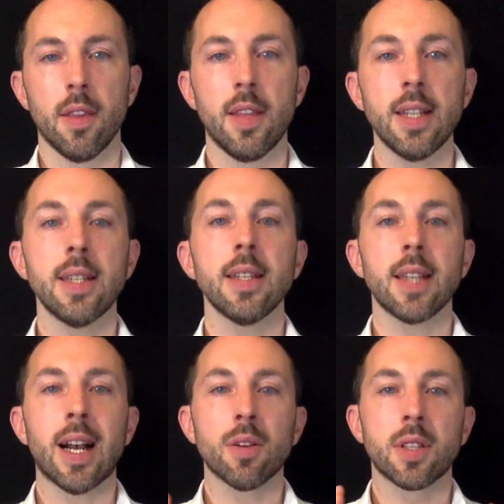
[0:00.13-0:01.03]
This
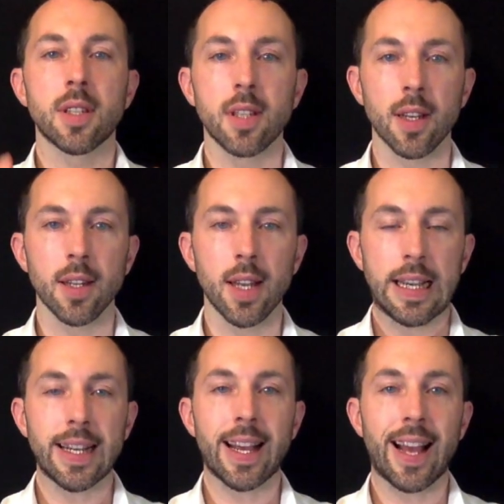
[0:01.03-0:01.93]
is how
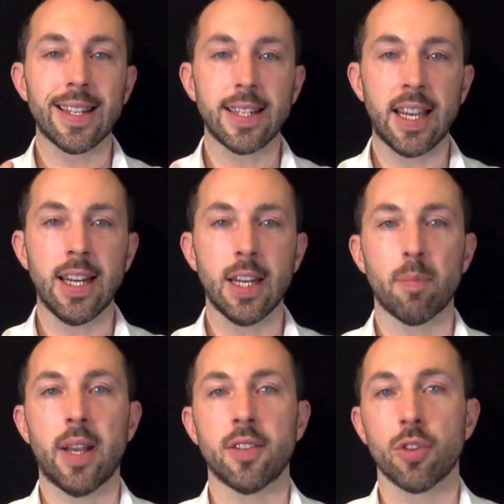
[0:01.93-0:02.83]
sunlight and
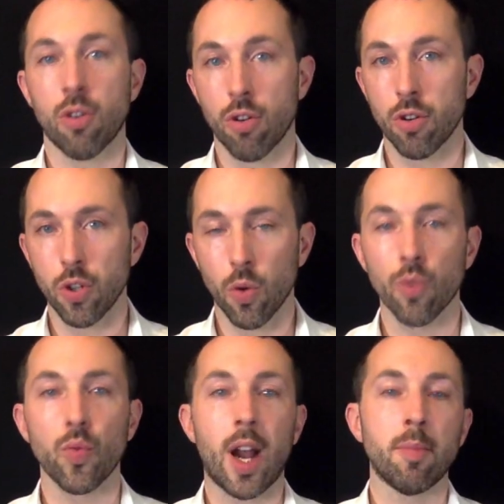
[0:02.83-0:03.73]
tanning beds hurt
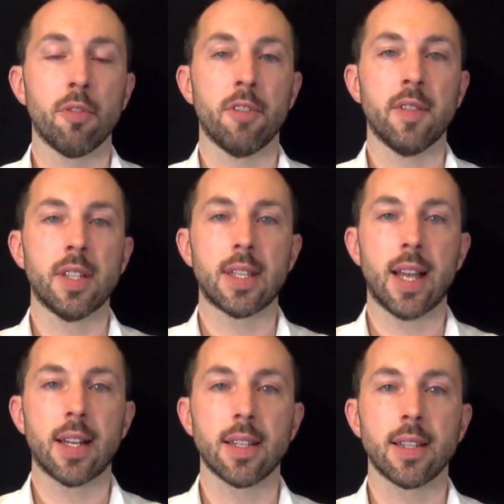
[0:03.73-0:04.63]
your riboflavin
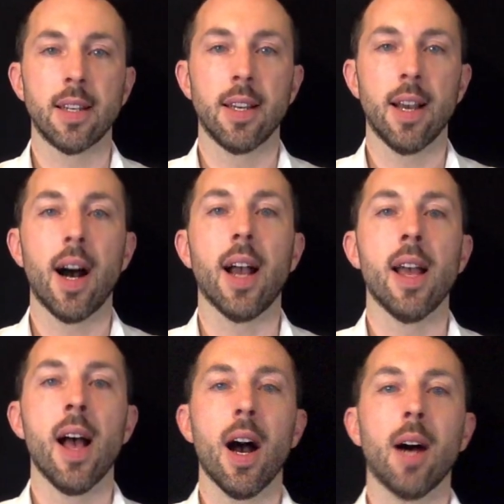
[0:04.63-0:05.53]
status.
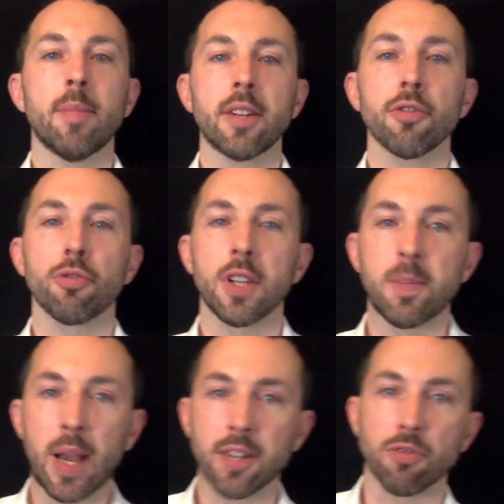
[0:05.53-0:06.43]
Hi, I'm Dr.
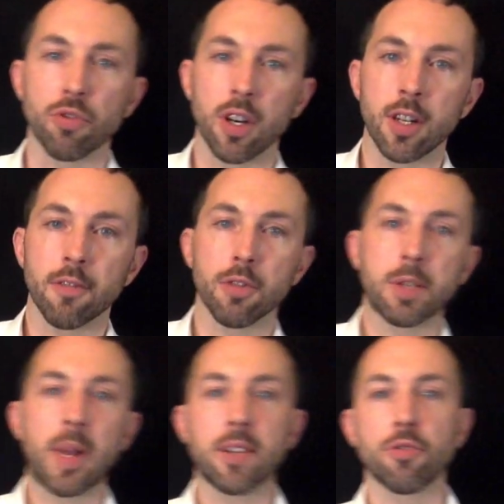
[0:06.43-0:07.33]
Chris Masterjohn of
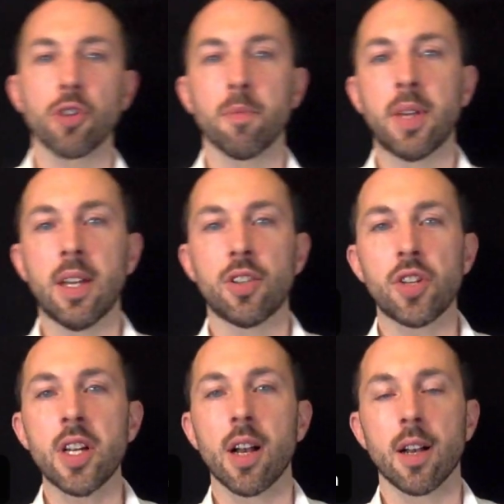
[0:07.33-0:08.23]

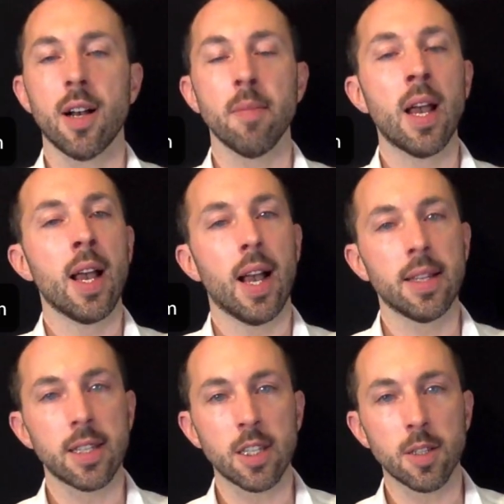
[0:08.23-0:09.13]
chrismasterjohnphd.com,
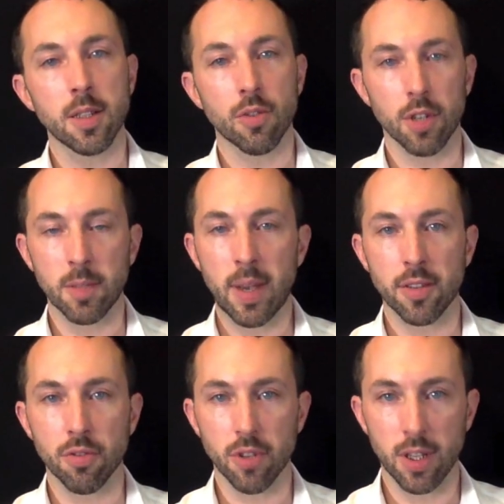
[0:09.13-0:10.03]
and this is Chris
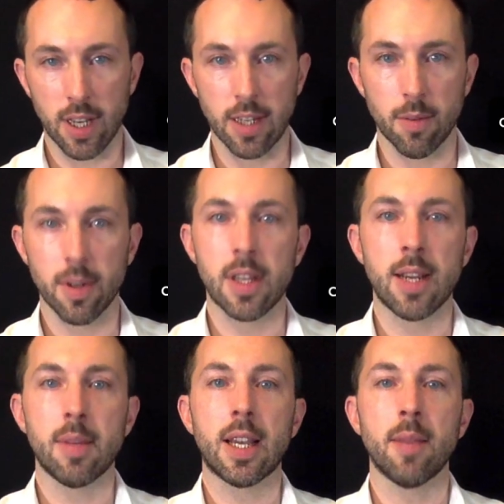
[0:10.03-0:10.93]
Masterjohn Light, where the
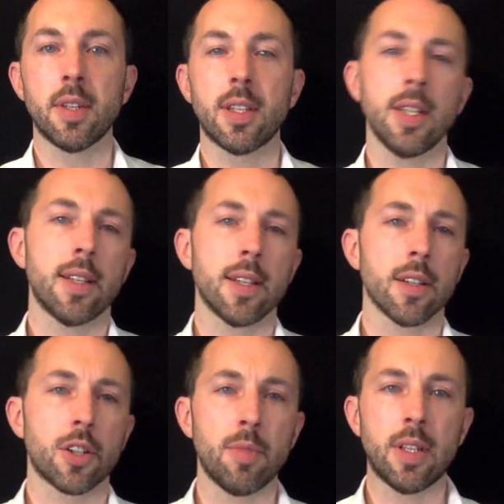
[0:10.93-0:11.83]
name of the game is
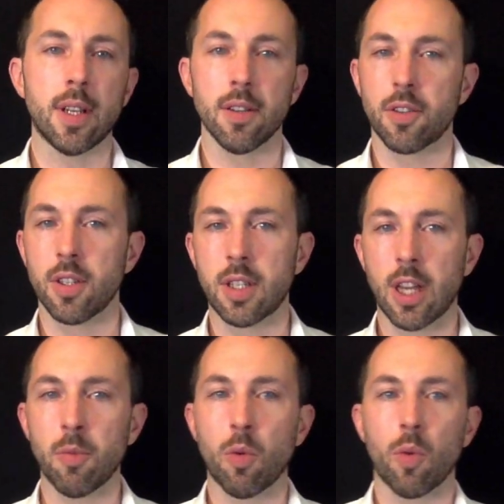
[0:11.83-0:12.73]
detail schmetail, just
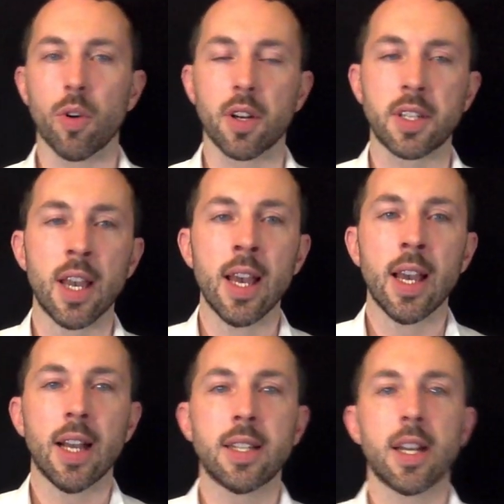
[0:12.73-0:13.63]
tell me what works.
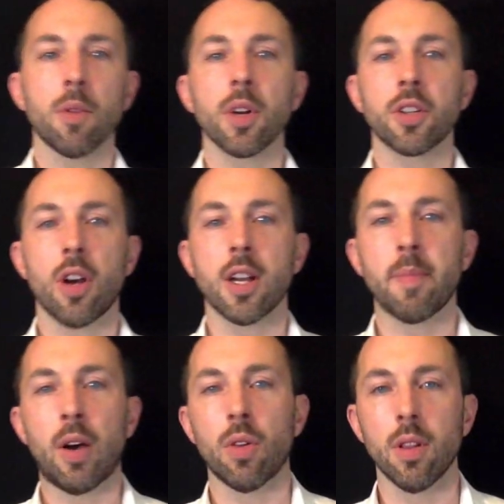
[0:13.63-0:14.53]
And today we're going to talk
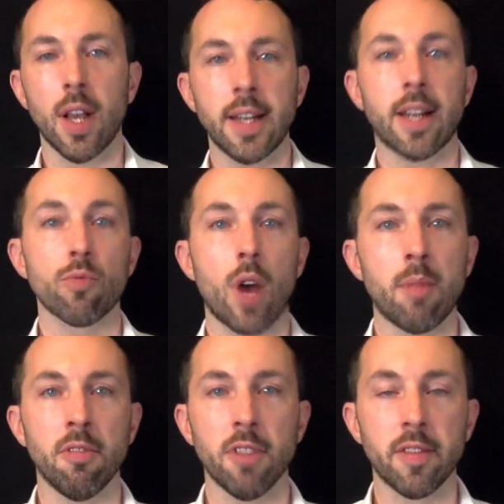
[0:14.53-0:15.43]
about light and
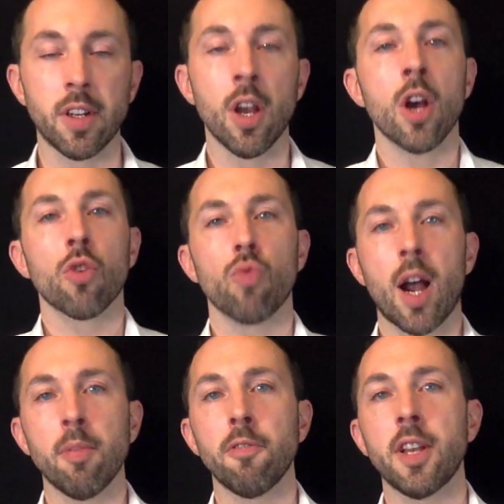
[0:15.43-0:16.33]
riboflavin.
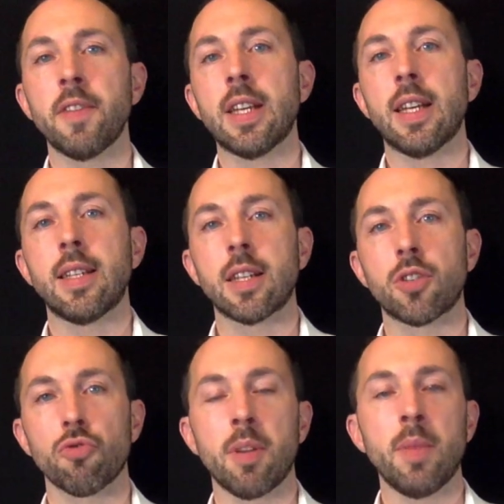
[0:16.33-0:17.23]
Riboflavin is
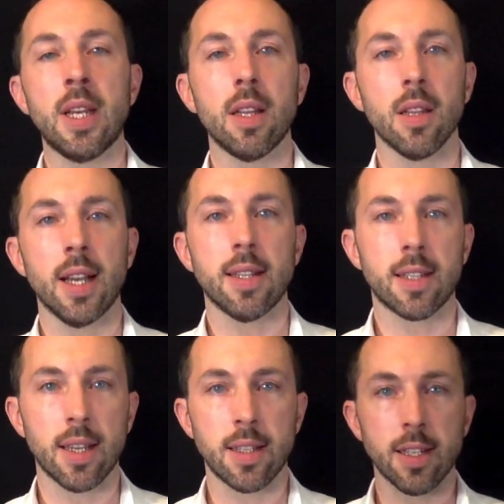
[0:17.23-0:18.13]
extremely light
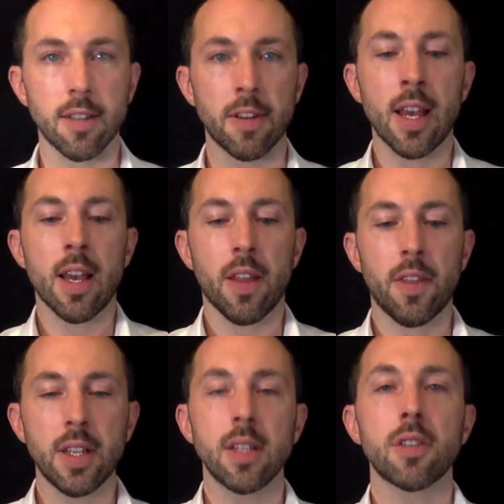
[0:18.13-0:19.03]
sensitive.
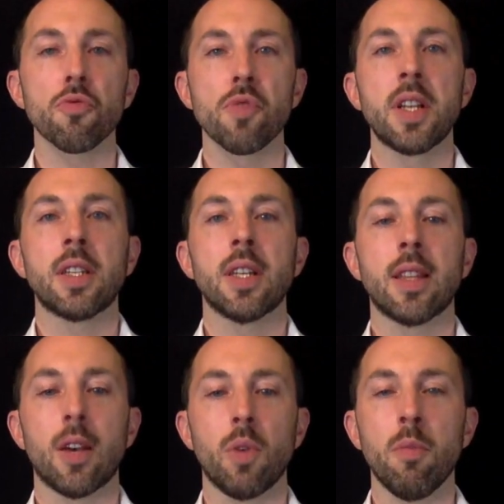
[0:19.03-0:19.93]
This is the
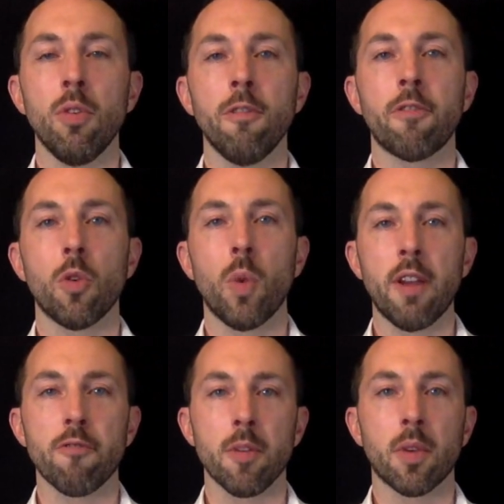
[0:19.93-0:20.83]
reason that we moved
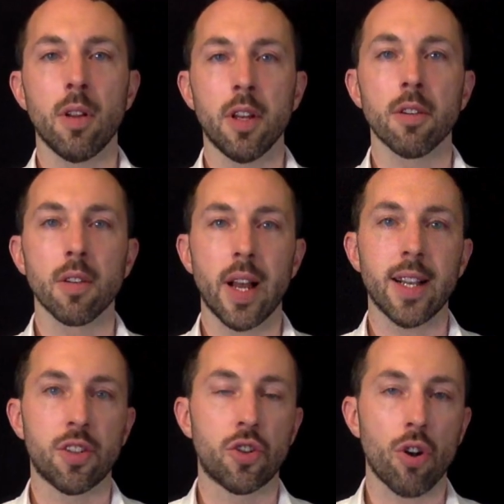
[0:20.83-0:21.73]
away from clear
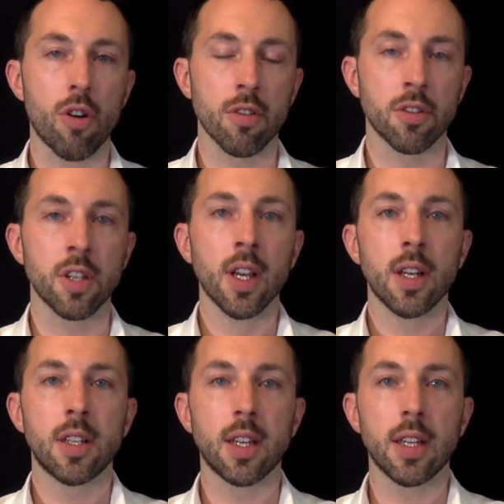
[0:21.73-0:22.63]
glass jars
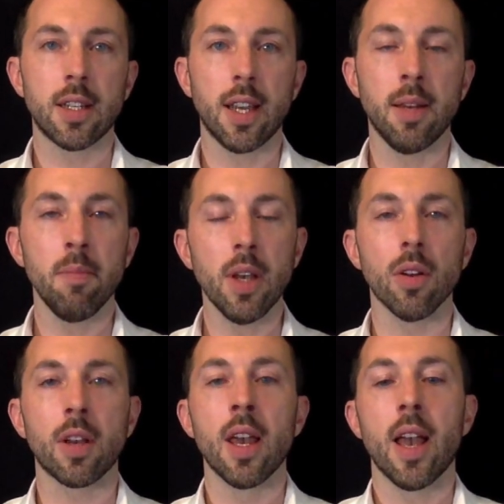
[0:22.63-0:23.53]
to contain
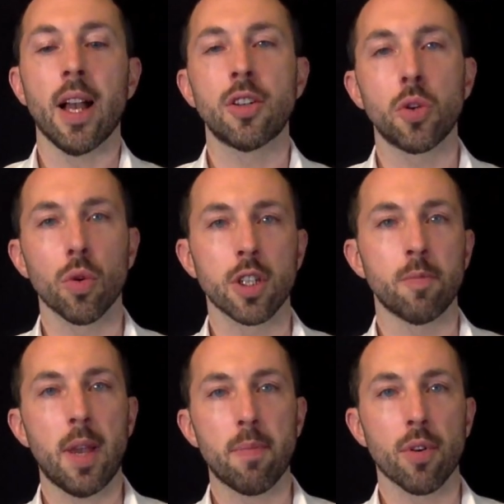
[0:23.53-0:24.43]
milk and
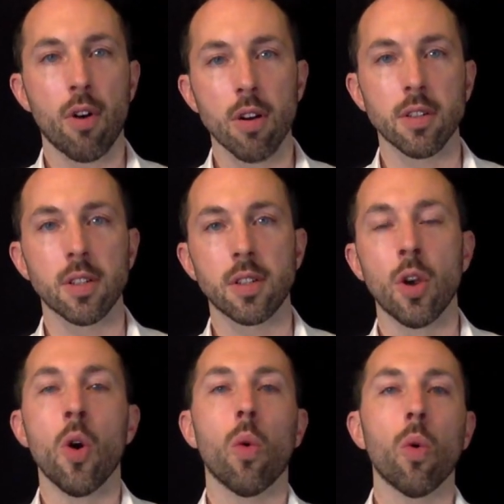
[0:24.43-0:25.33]
towards paper
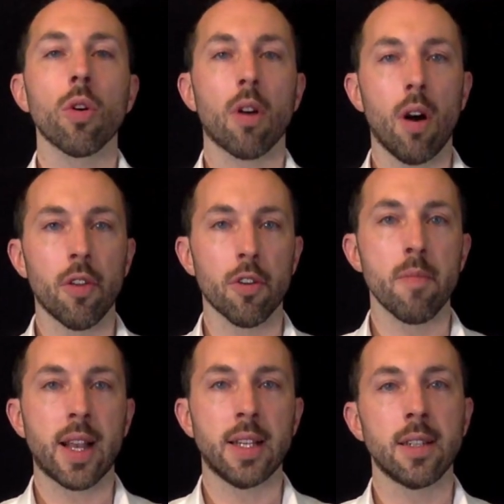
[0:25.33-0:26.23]
cartons or other
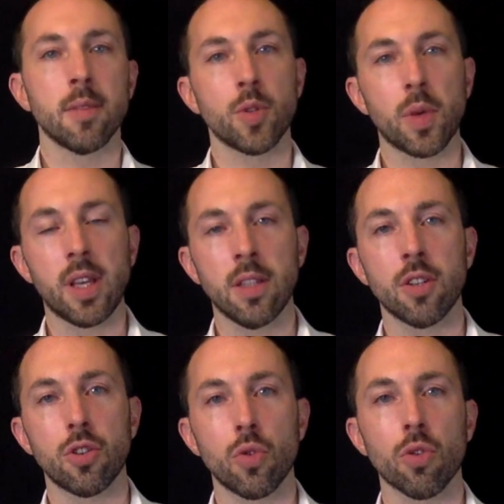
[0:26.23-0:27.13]
mechanisms within
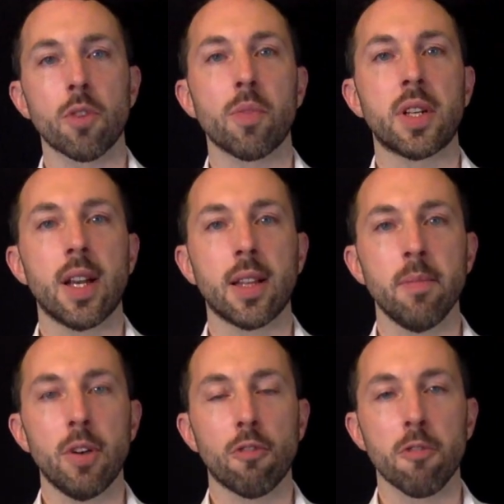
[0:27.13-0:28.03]
the store to protect
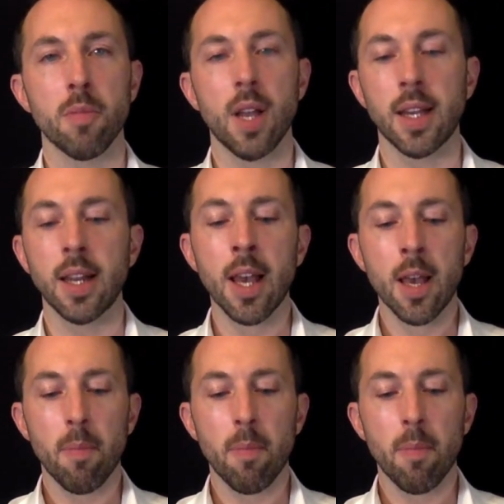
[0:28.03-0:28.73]
the milk from light,